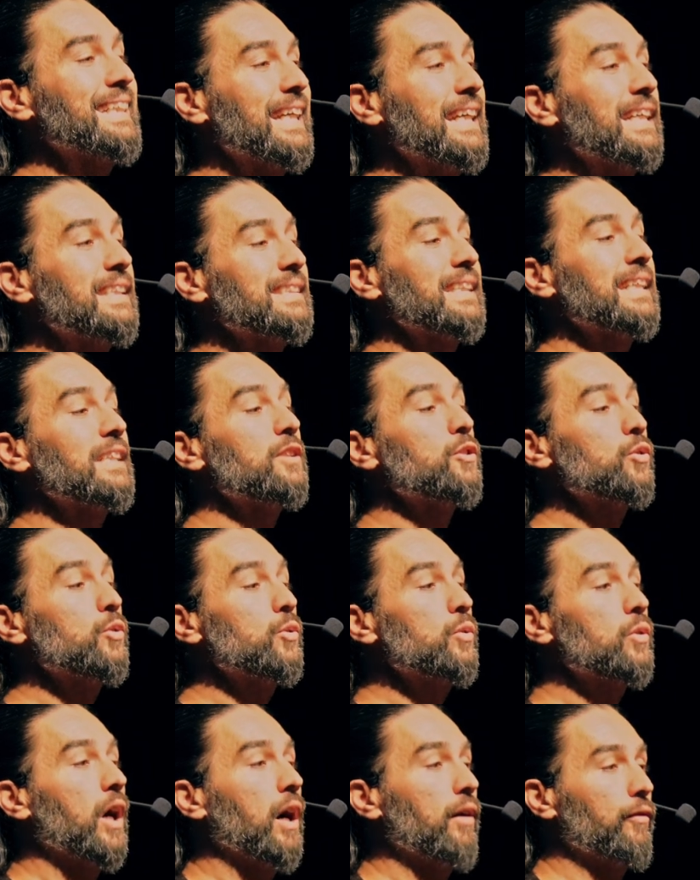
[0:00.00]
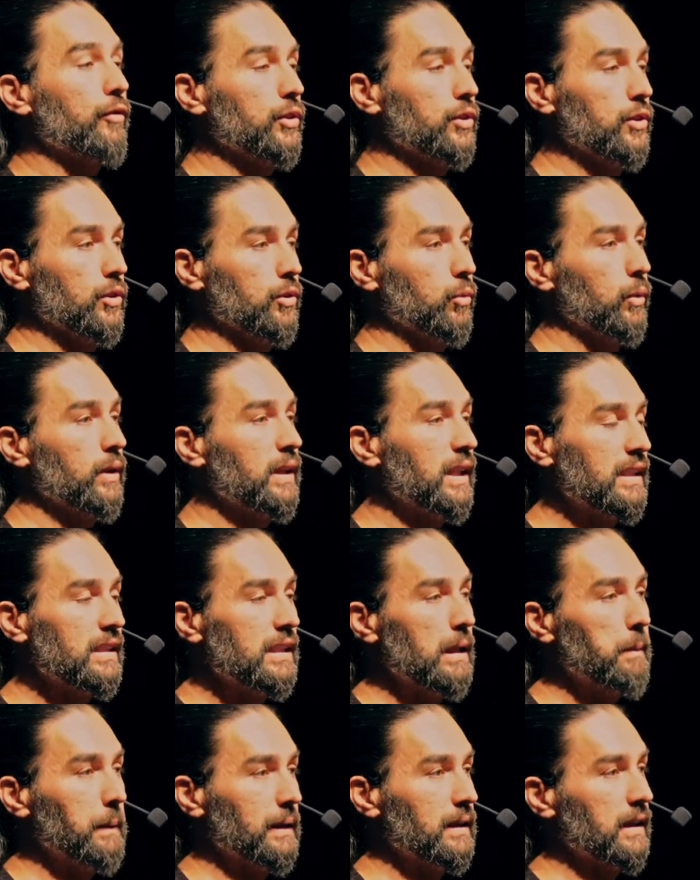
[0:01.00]
case they do cover you, what they
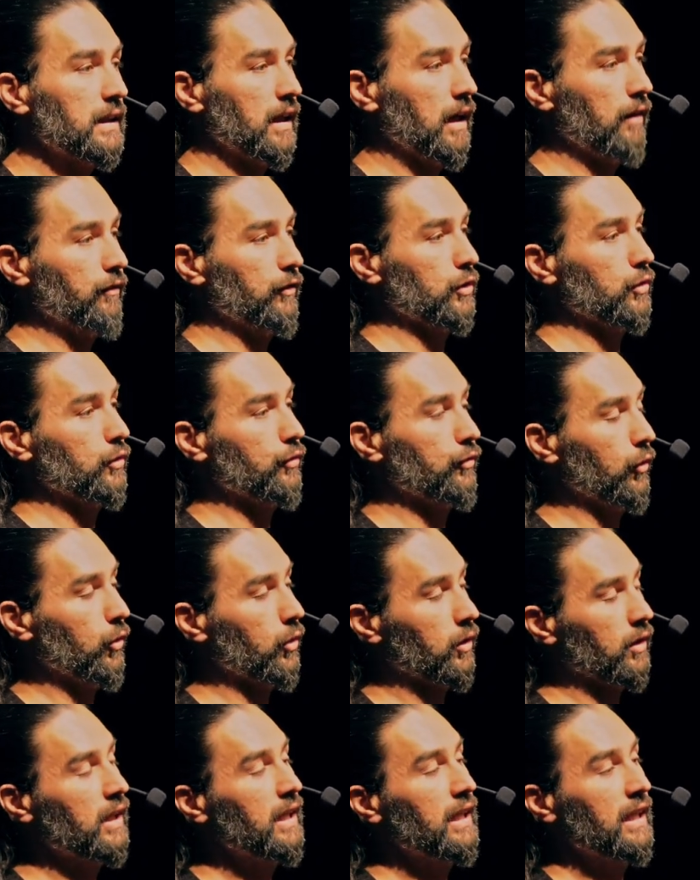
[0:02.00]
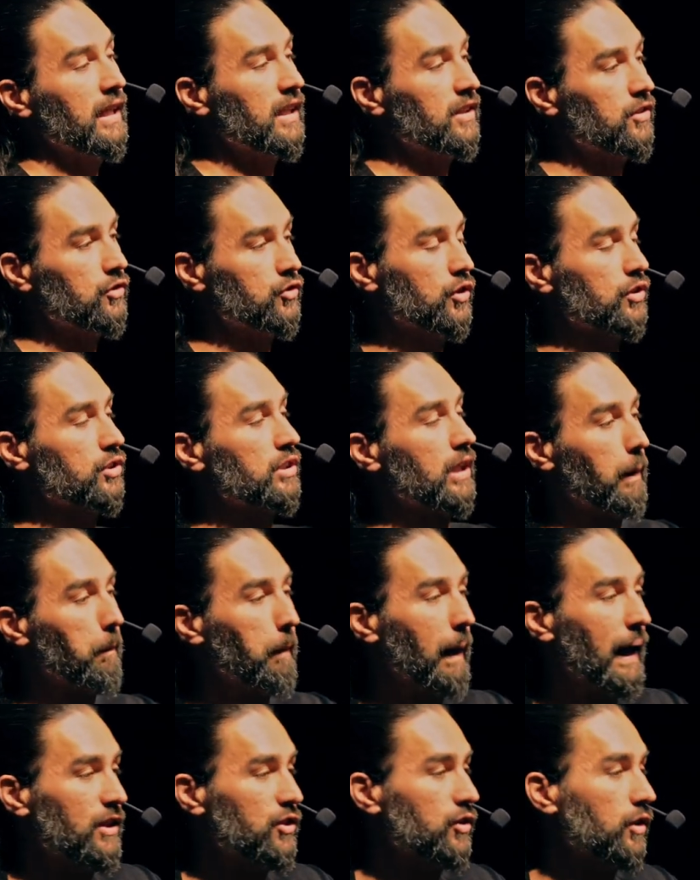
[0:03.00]
typically cover you for is just like
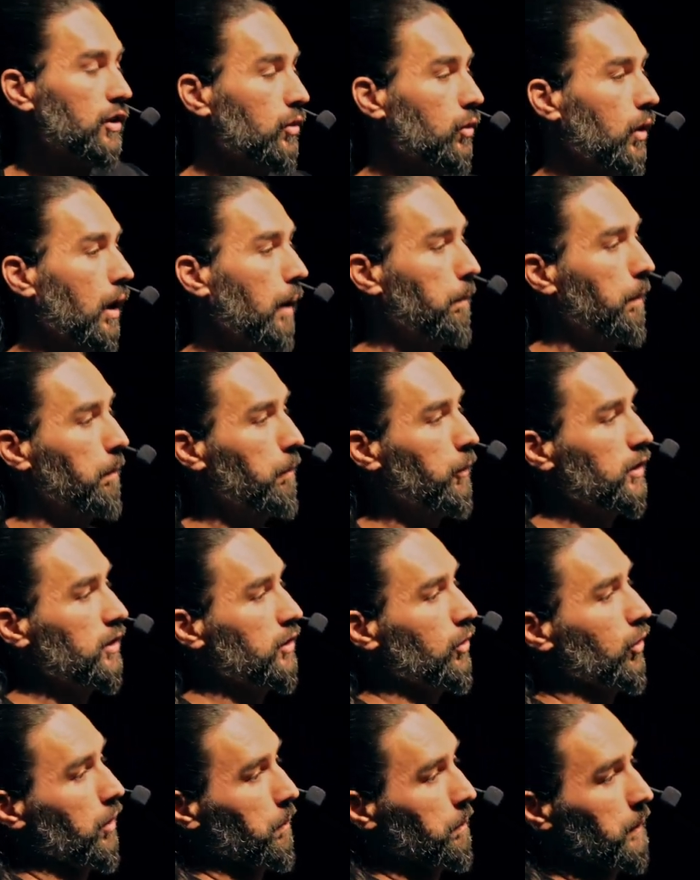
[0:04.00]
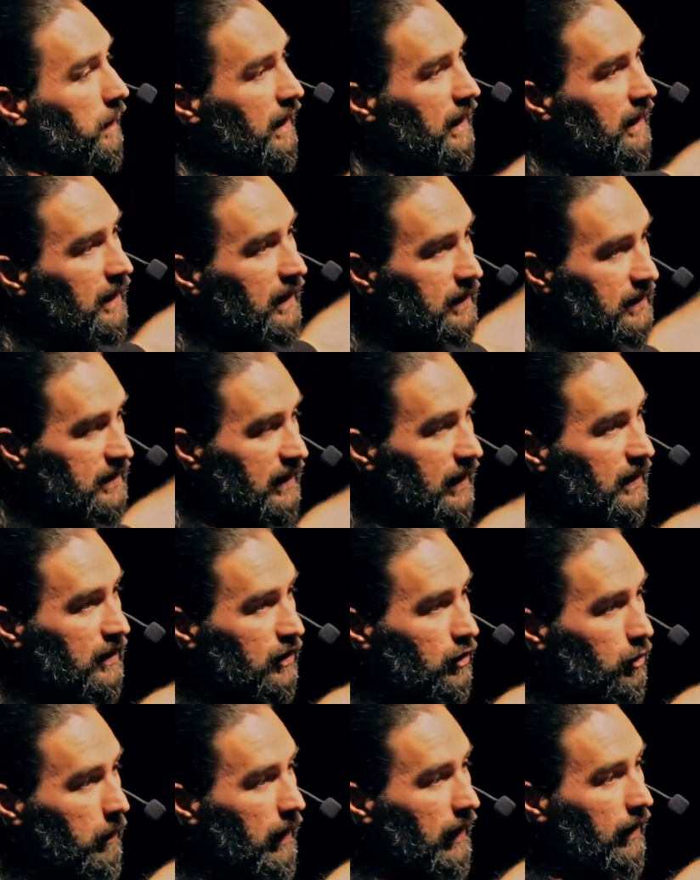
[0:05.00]
patching you up, putting you on a plane, and sending
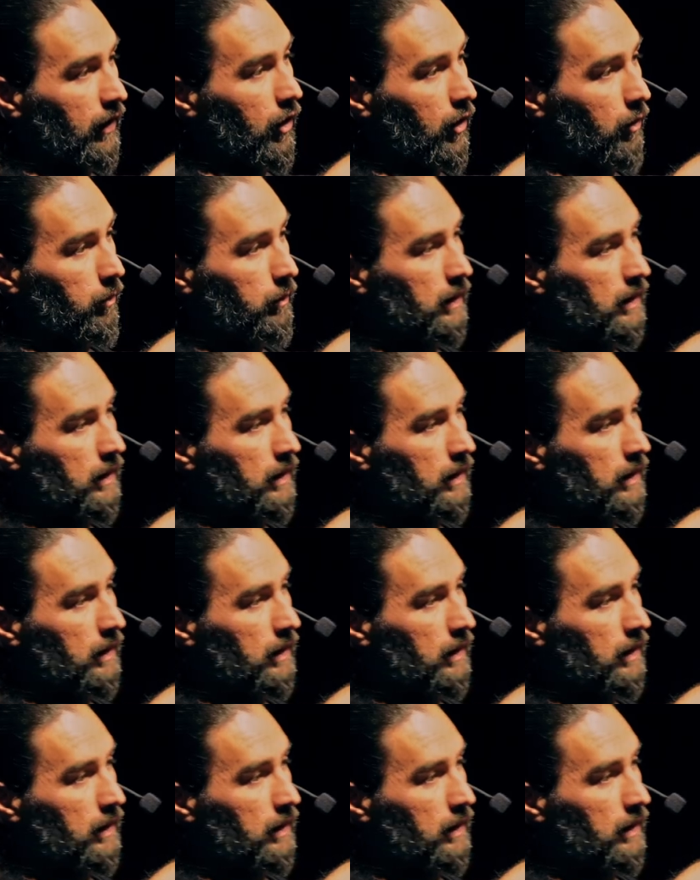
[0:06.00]
you back home.